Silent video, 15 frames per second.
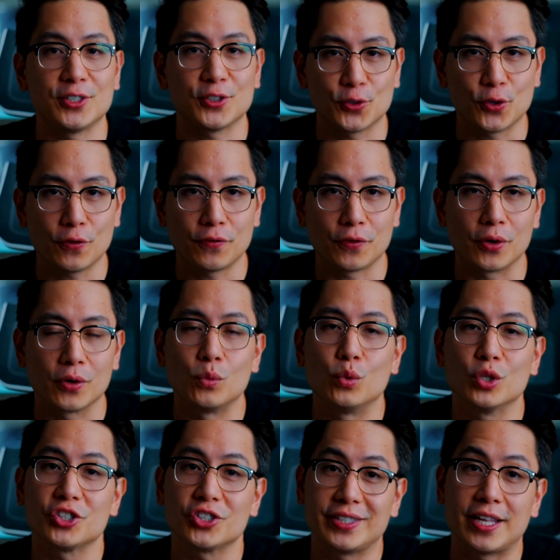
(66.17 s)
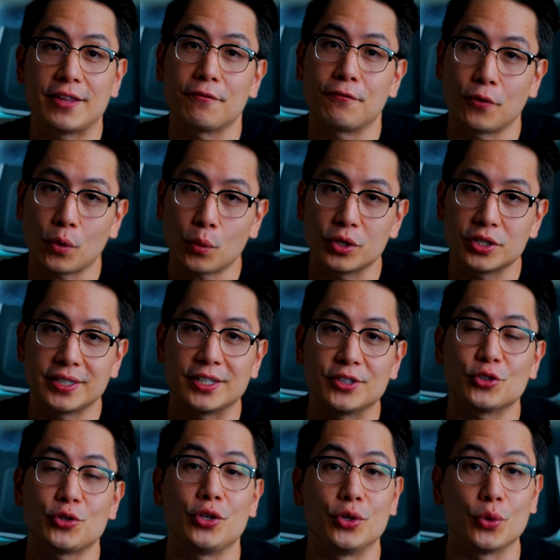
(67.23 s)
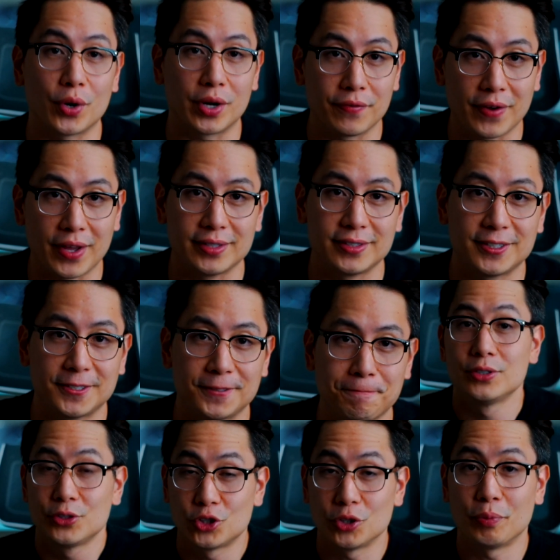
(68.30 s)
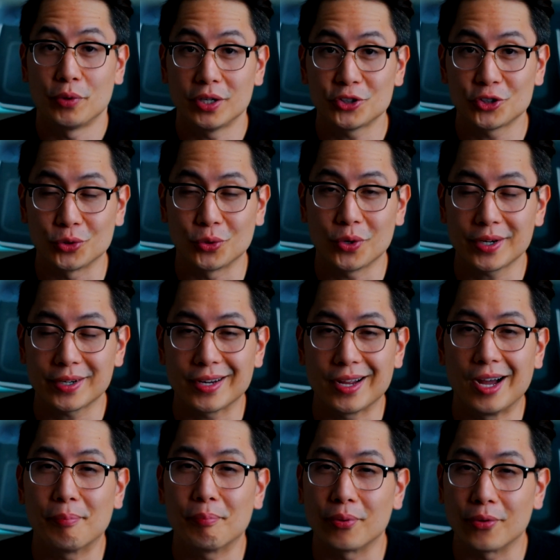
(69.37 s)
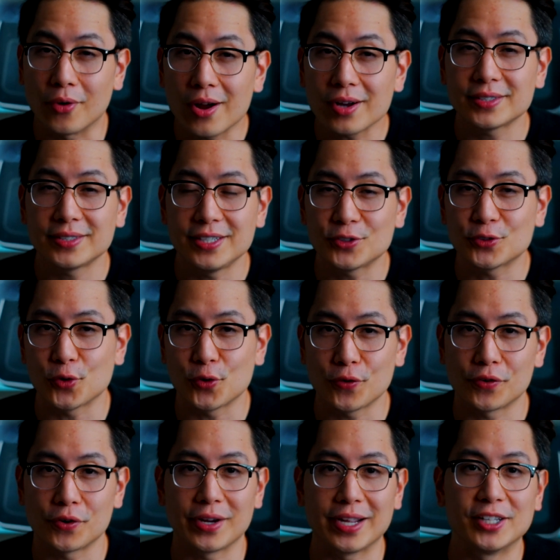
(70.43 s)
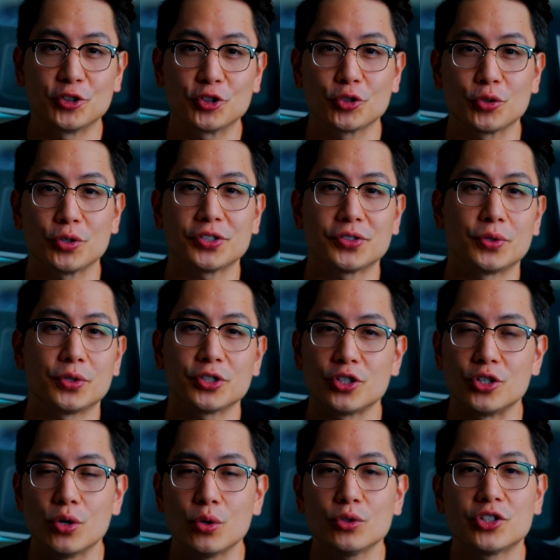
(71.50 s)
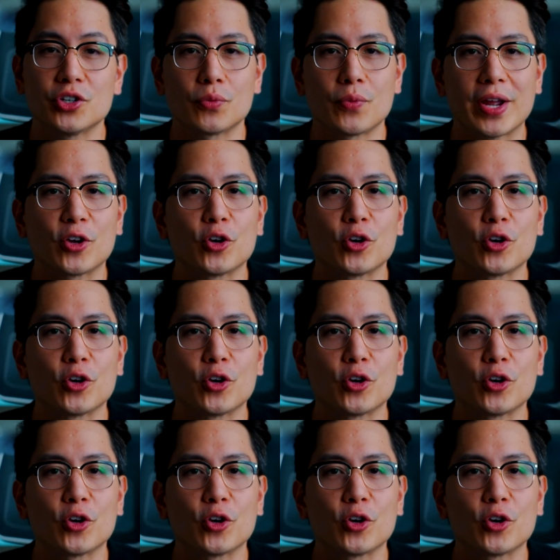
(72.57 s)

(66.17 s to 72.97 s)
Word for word: server, which then forwards it to your device. To put it short, a proxy server ensures there's no direct